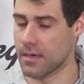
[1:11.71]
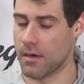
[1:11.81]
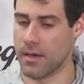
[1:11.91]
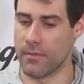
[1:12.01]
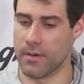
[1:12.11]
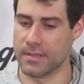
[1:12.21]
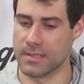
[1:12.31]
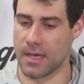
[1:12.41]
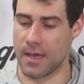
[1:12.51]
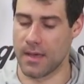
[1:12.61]
So it
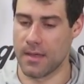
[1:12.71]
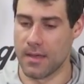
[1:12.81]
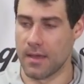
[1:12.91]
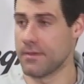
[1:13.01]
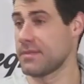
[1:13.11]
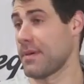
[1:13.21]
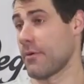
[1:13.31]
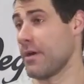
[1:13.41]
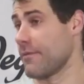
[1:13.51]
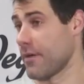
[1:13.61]
was uh, it was a
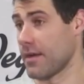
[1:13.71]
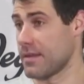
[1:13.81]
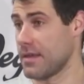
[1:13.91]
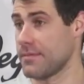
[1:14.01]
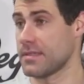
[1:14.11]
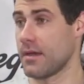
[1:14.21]
big win for our team.